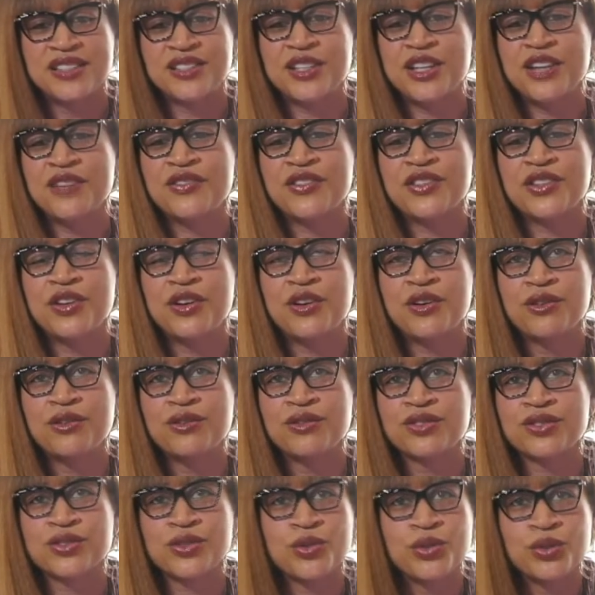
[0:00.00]
So even
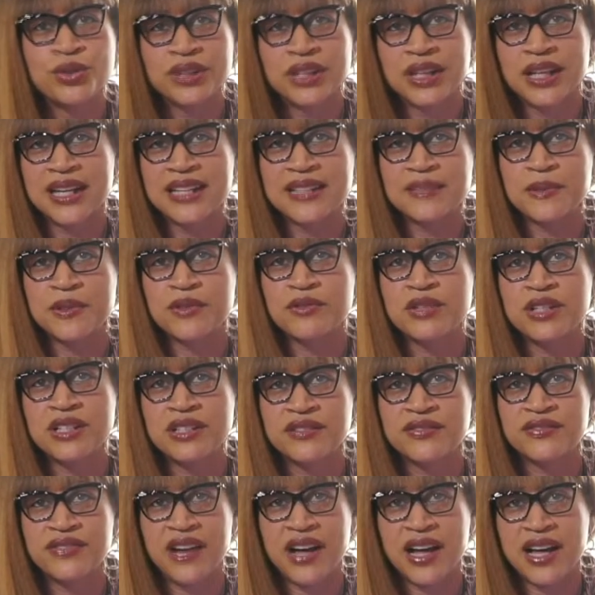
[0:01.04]
though schooling has been
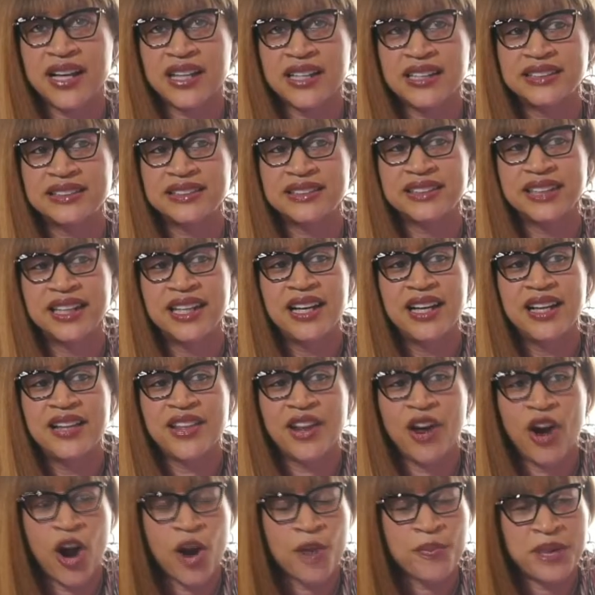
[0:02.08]
redefined,
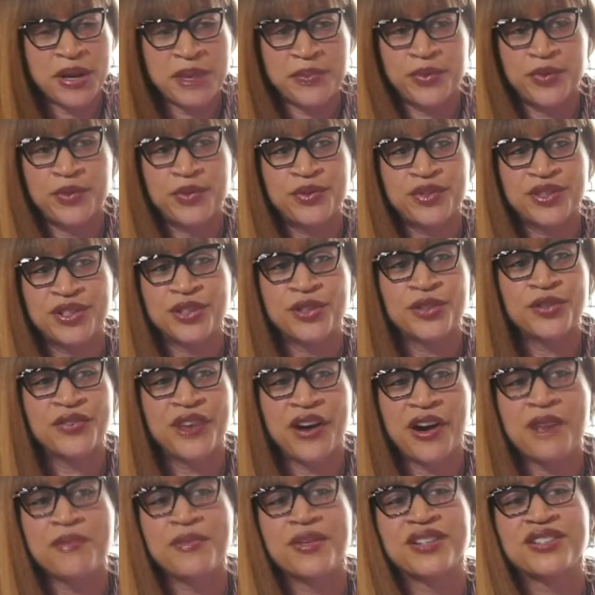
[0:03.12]
there are people who
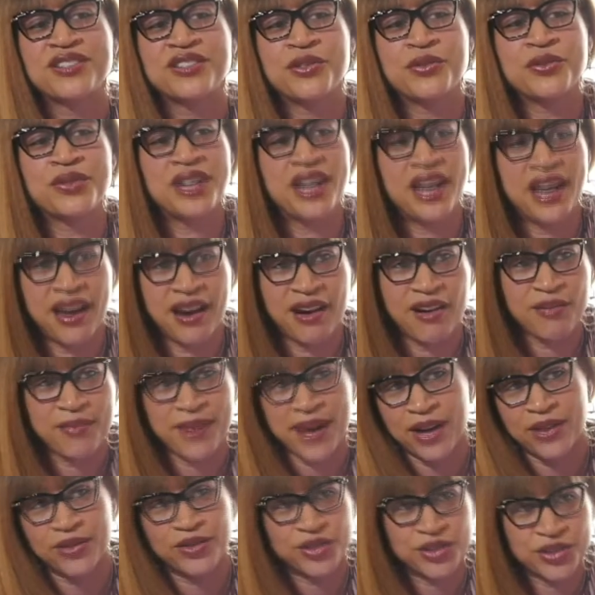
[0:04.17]
still very much so care
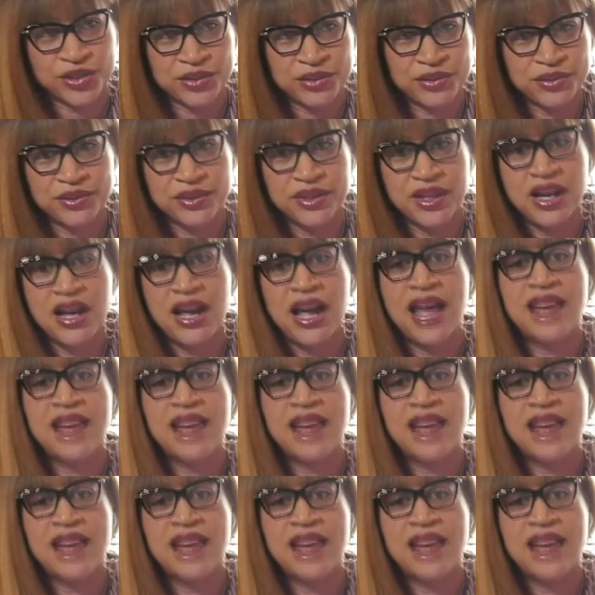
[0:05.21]
about you,